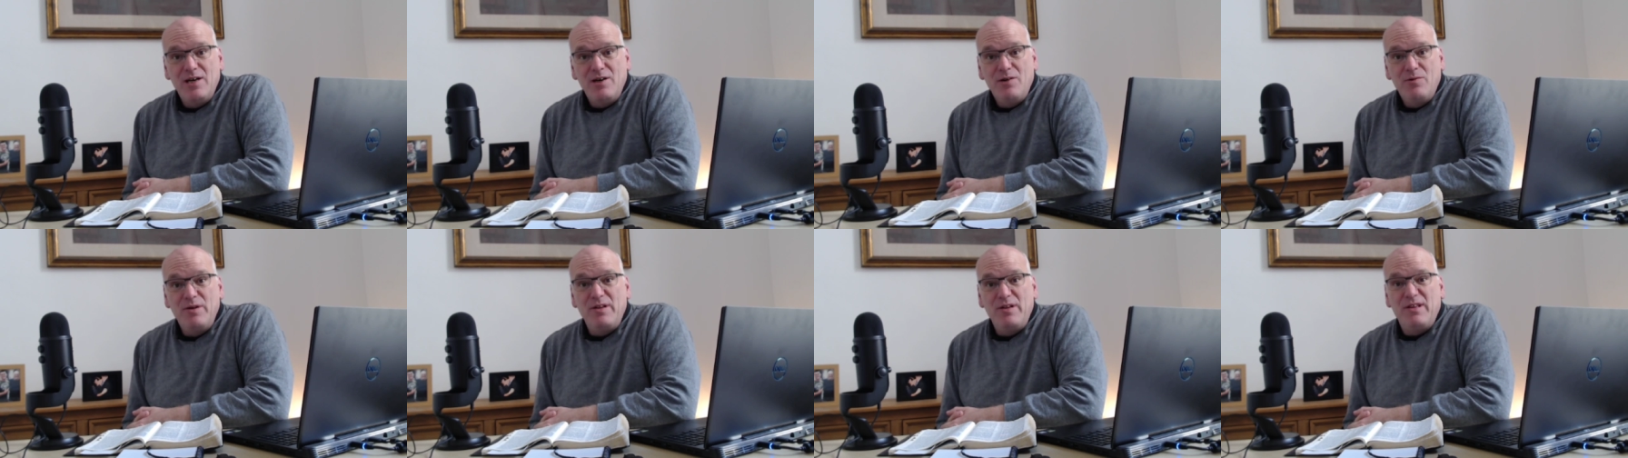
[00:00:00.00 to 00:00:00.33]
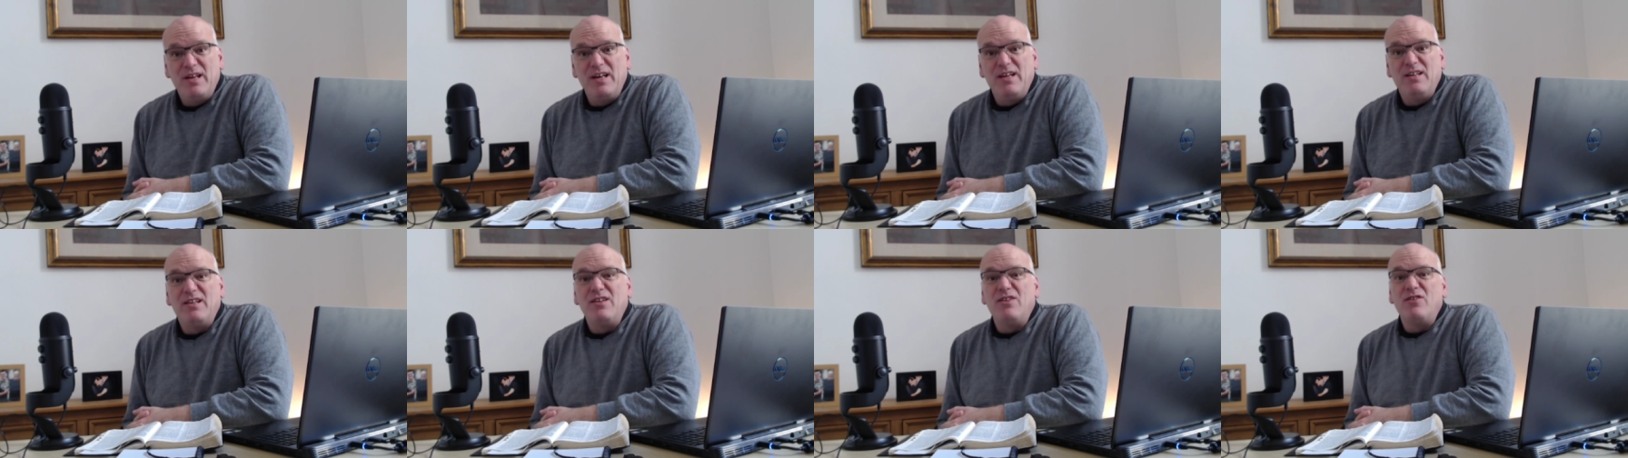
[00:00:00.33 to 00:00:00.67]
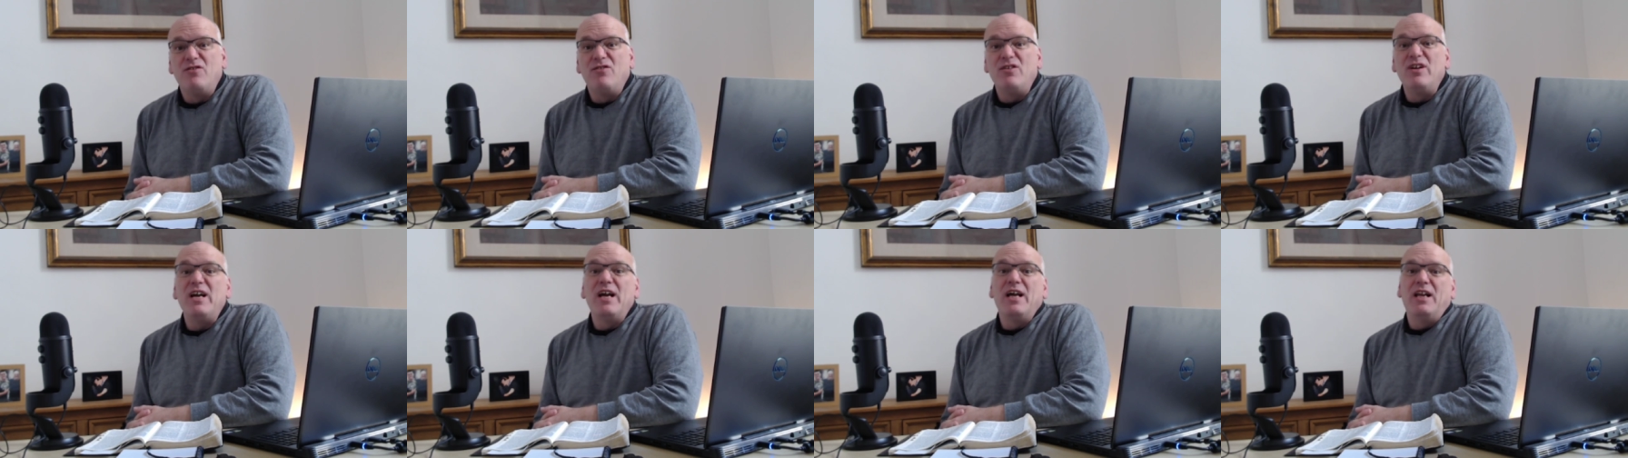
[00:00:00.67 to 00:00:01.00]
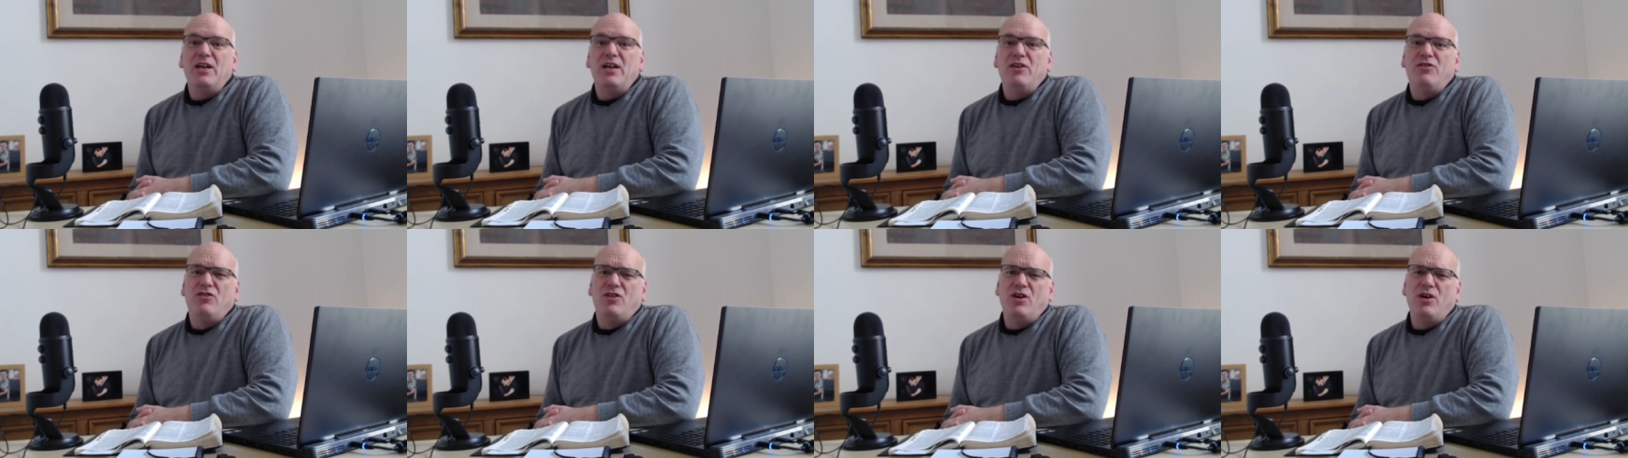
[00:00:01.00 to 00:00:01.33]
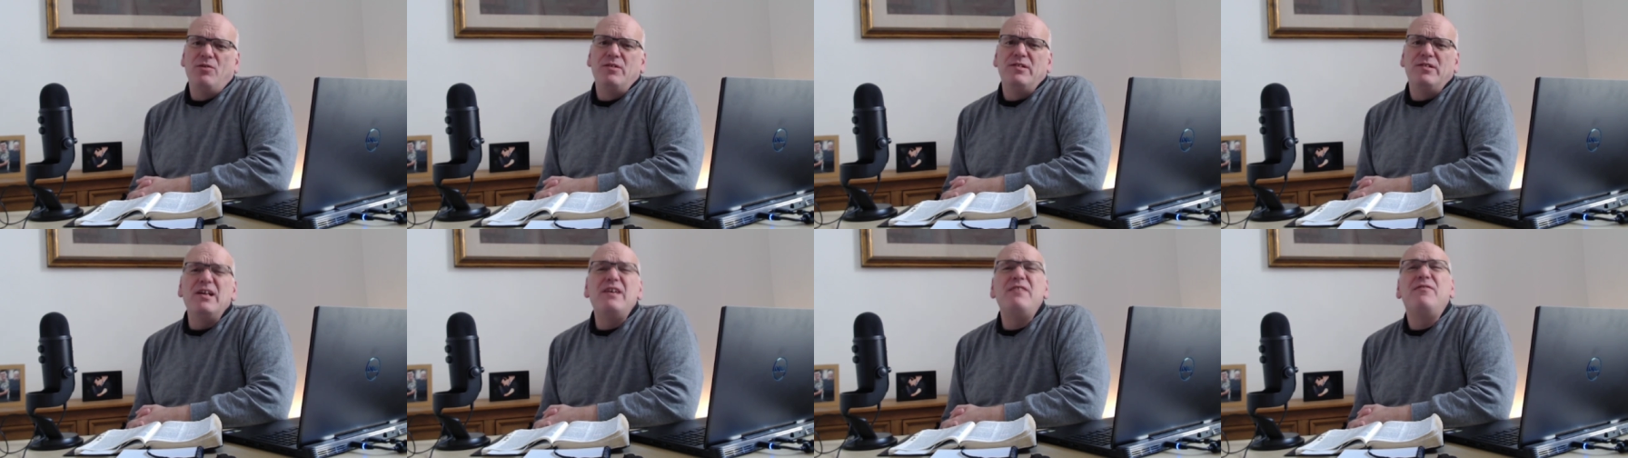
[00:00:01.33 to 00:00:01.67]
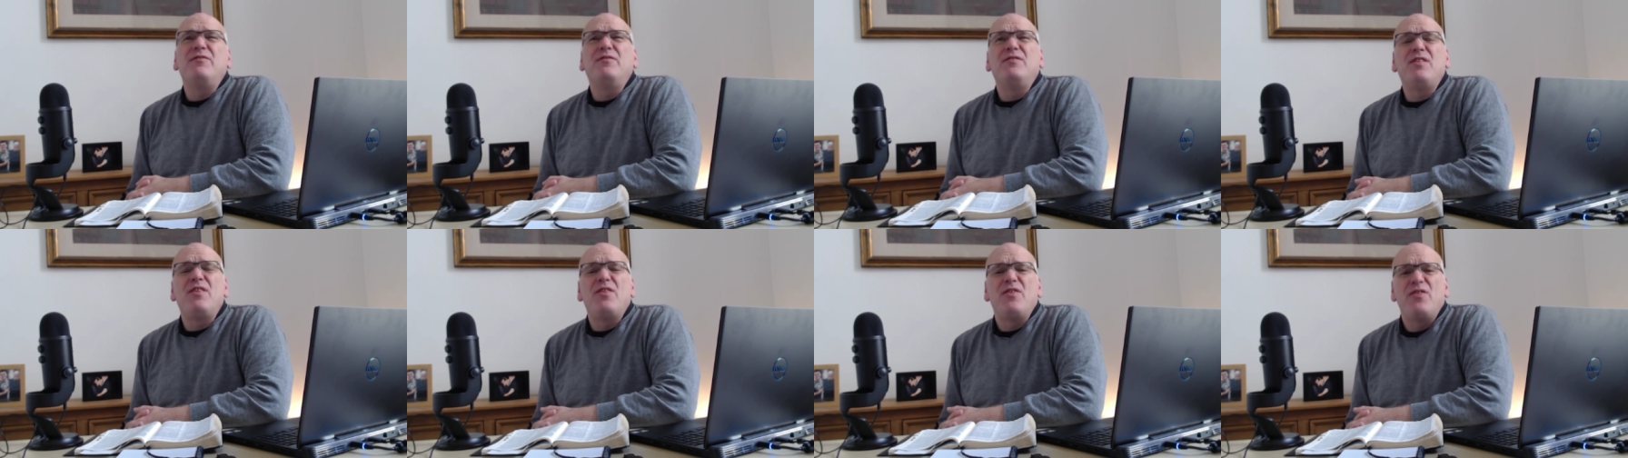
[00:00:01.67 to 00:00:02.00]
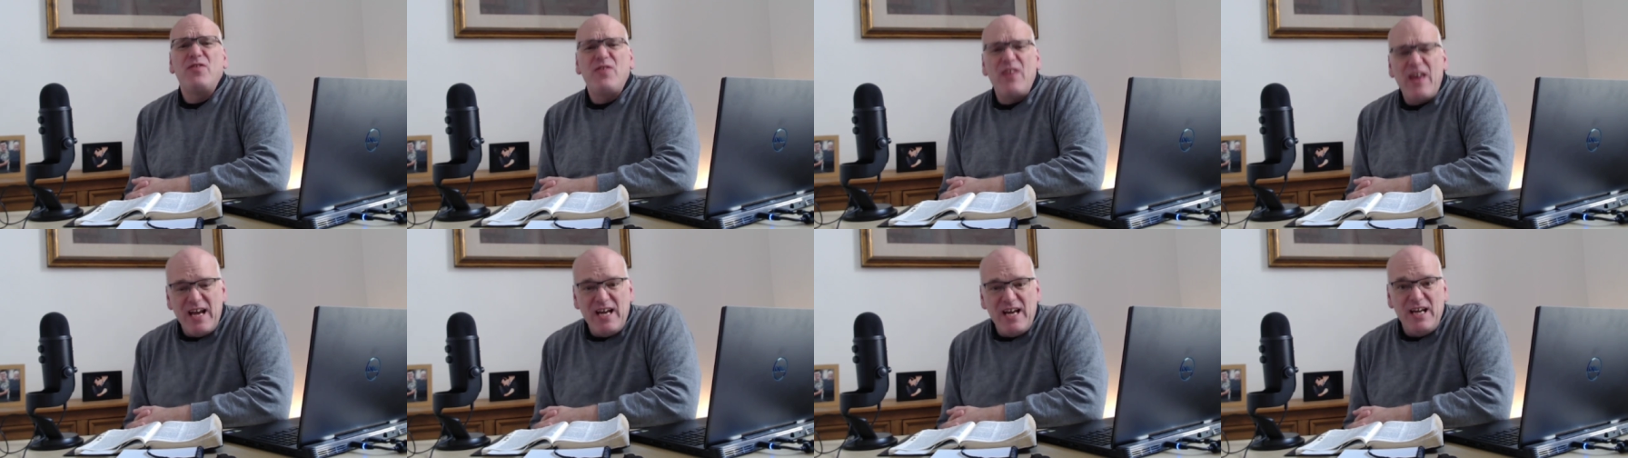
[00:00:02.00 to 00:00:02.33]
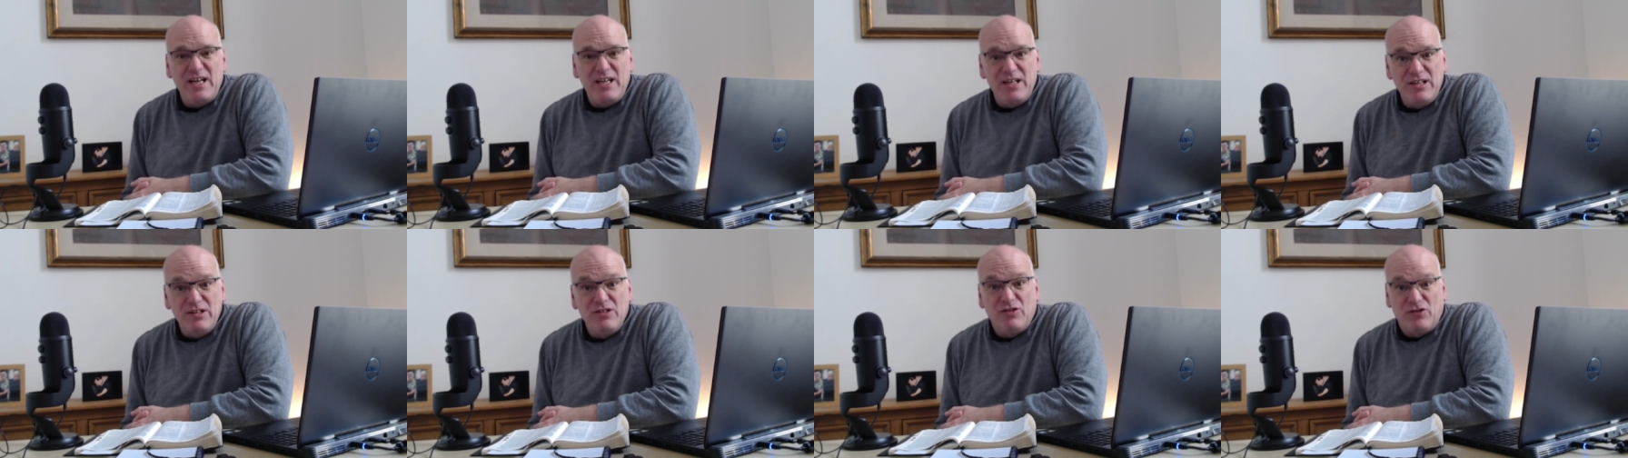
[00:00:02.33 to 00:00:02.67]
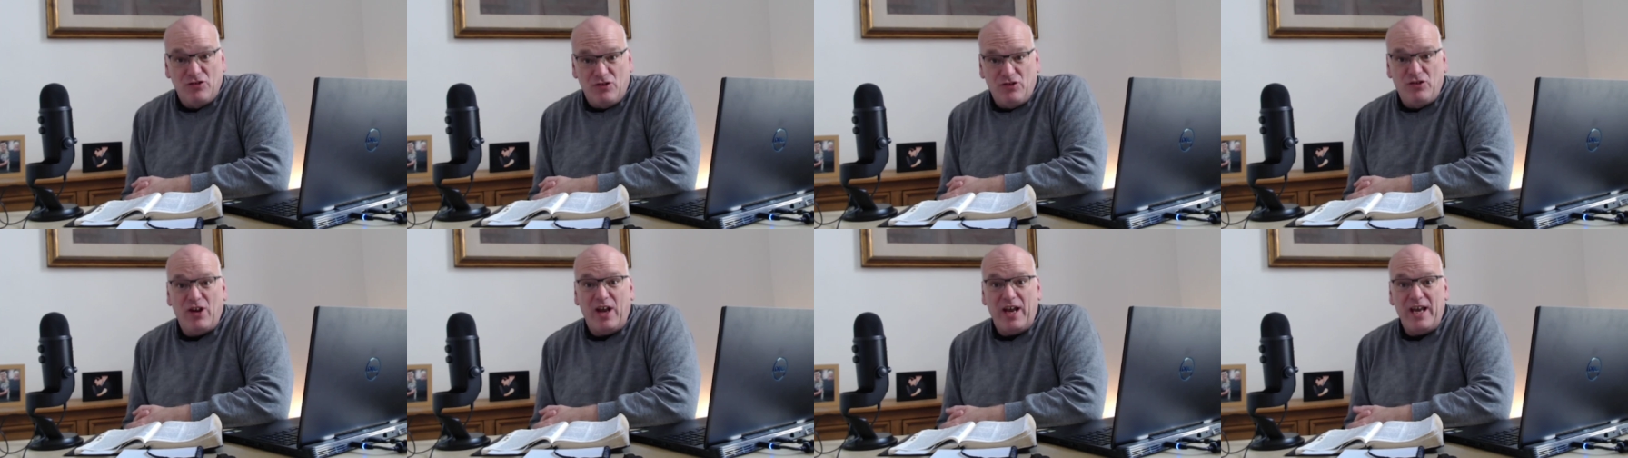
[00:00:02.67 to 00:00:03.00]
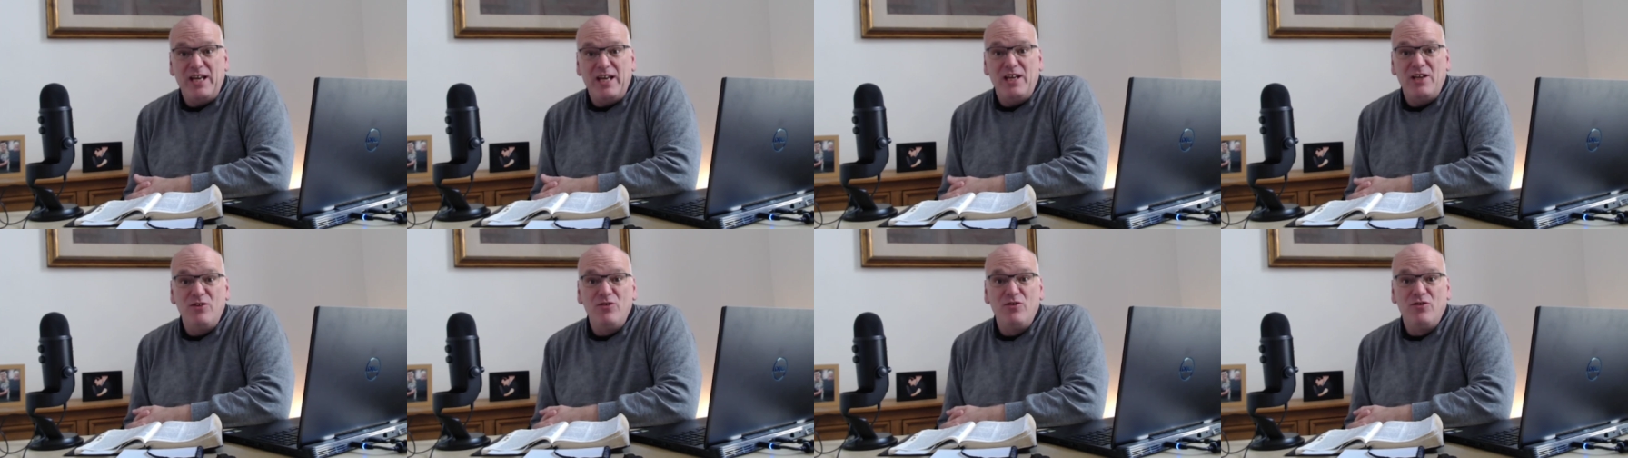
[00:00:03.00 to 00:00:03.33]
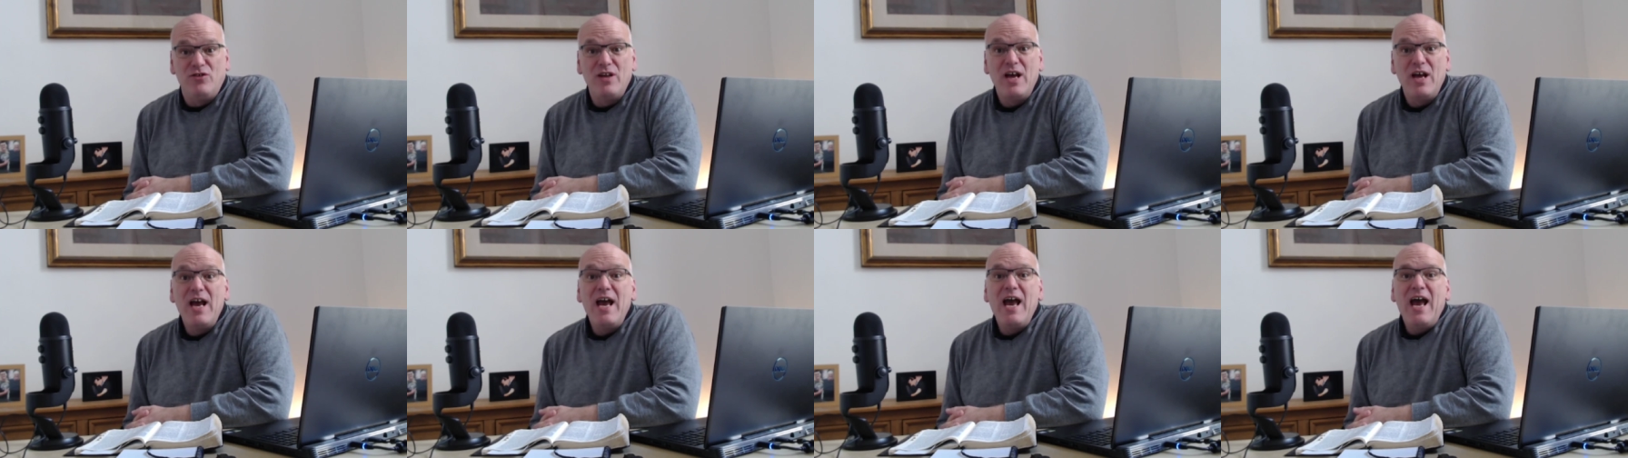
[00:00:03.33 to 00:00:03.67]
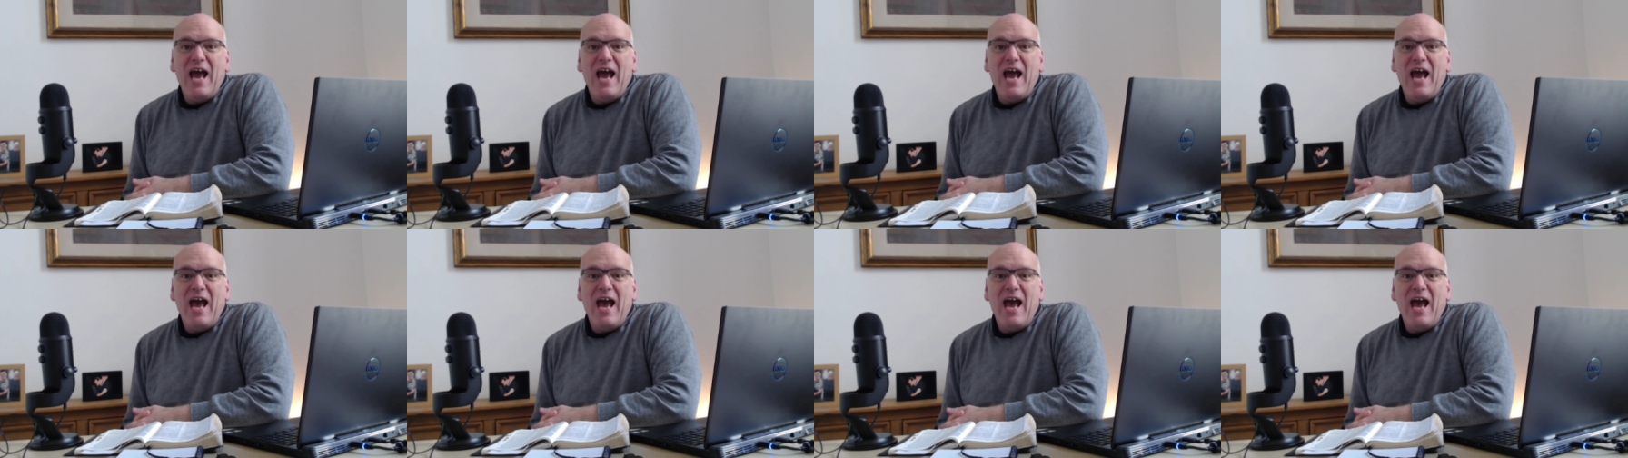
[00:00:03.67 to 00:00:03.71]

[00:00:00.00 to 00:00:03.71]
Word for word: We think that the real issue is if things changed,